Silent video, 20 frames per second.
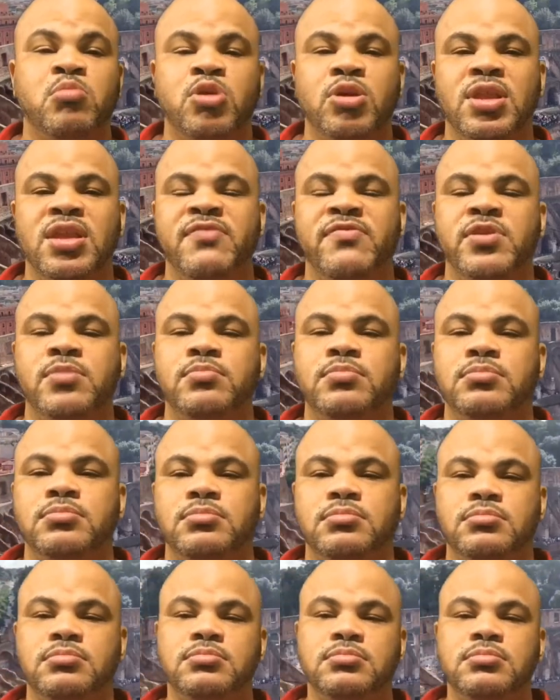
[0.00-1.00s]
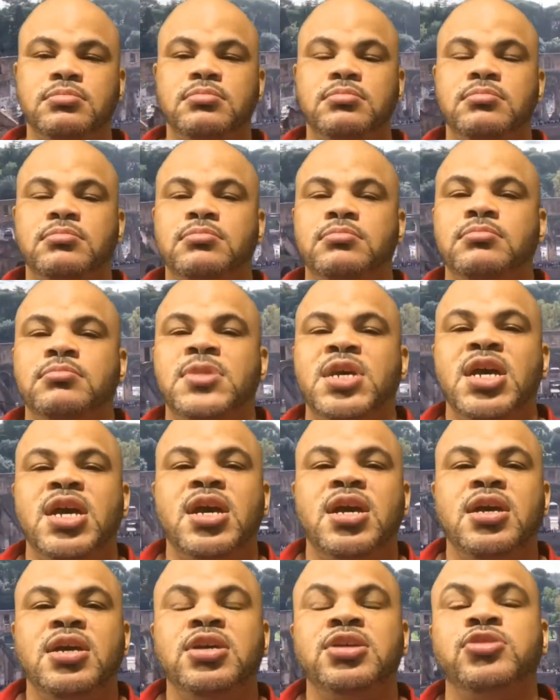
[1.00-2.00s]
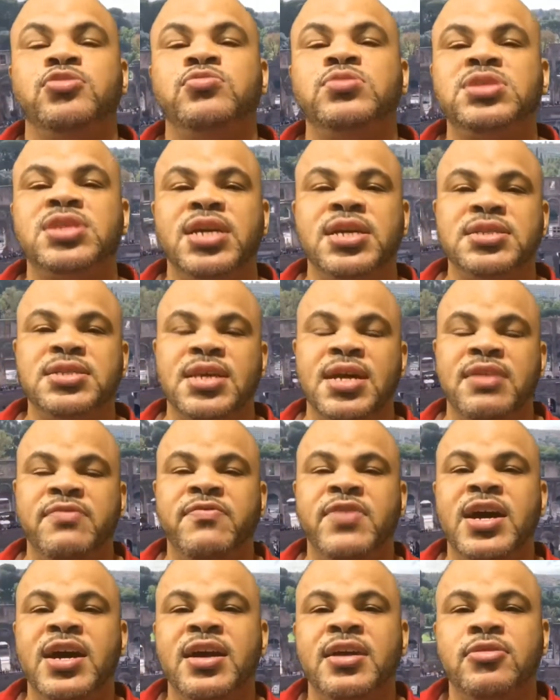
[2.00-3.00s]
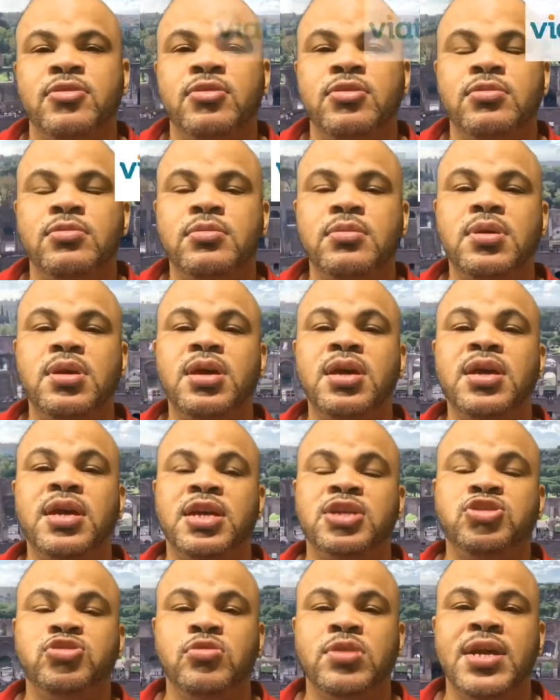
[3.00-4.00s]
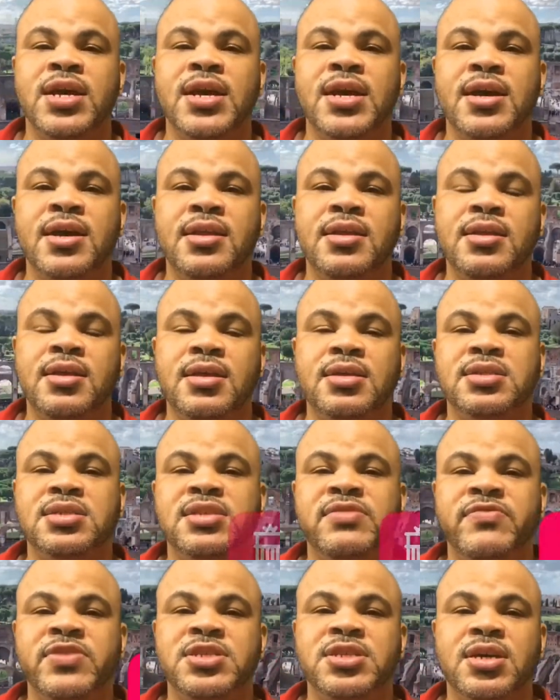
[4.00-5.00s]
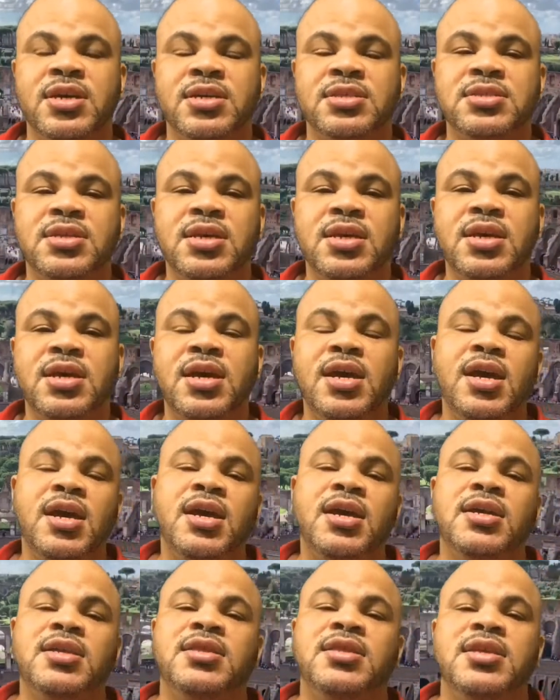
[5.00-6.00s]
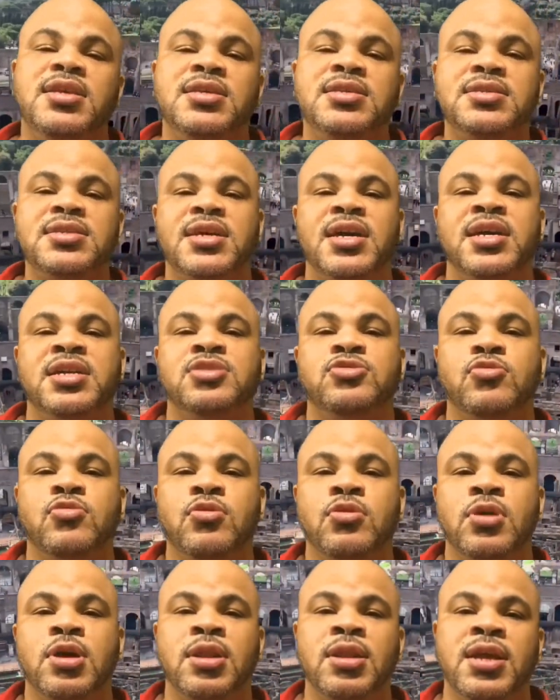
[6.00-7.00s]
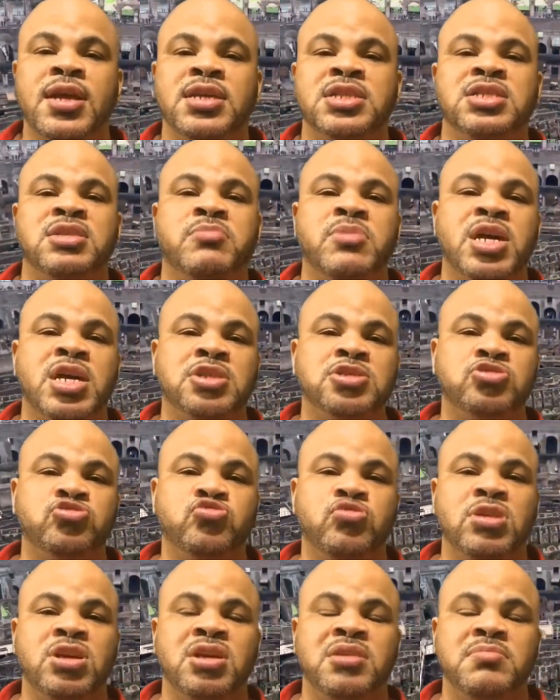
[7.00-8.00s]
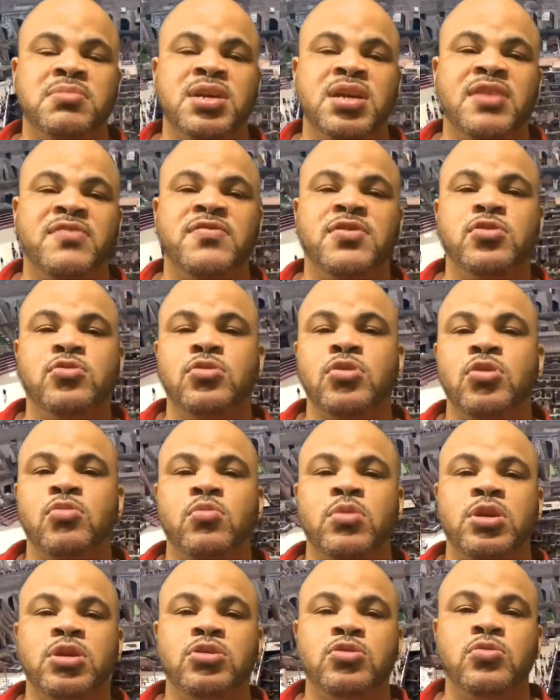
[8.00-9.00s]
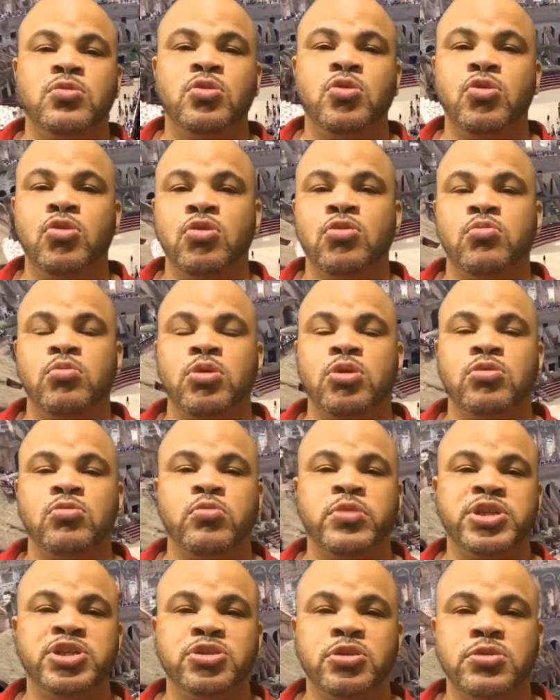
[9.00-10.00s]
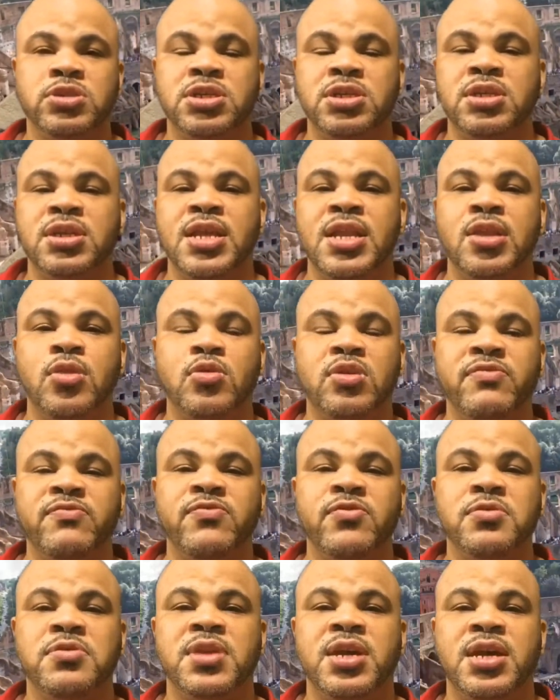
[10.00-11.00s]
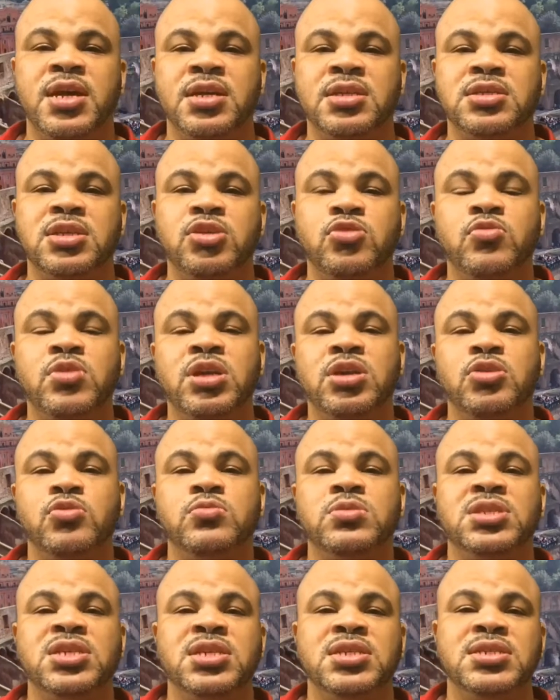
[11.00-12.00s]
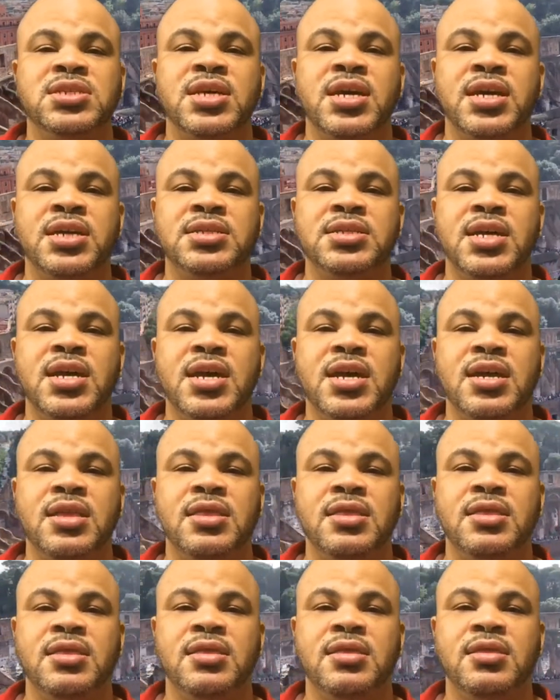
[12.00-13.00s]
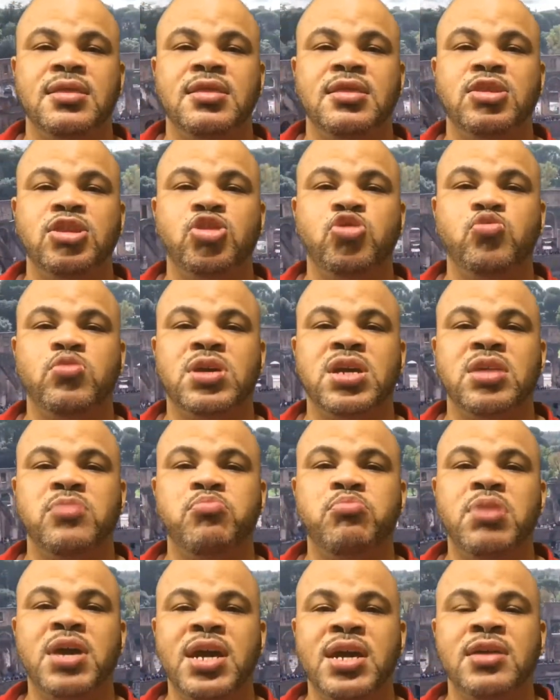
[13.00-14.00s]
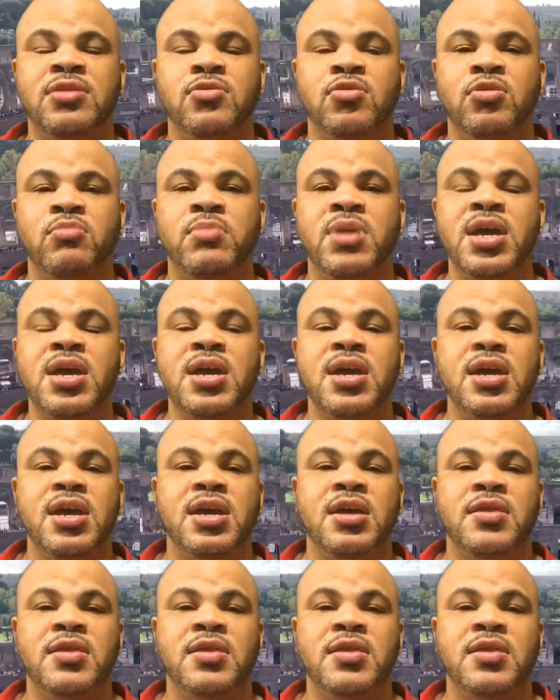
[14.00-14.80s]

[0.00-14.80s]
Number 11, use sites like Viator, Get Your Guide, and Civitas. These sites are a lazy man's dream. If you don't want to do the hard work researching and looking for things, you can use these sites and you can pay them